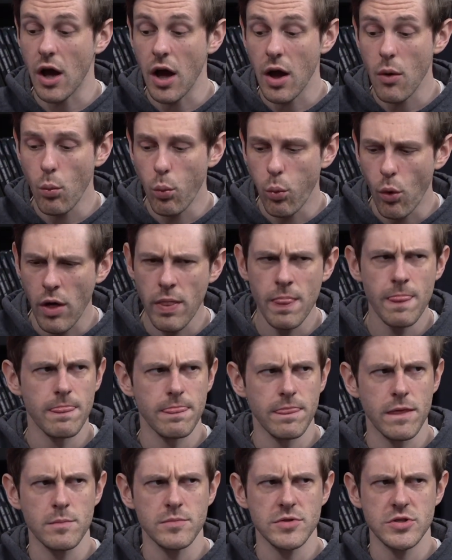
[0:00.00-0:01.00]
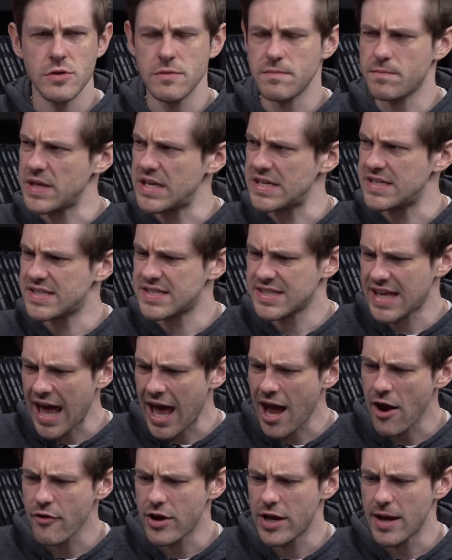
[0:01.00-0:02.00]
I want them to be
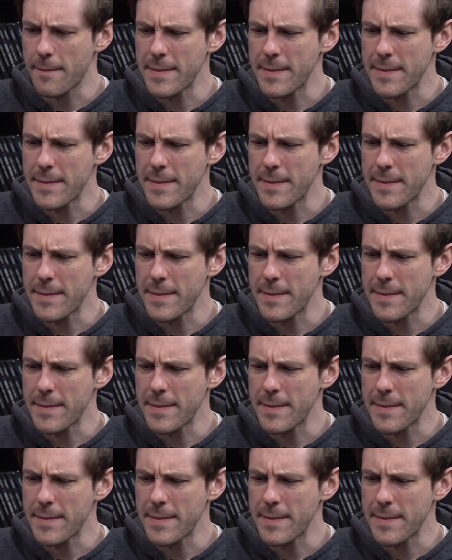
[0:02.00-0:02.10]
scary.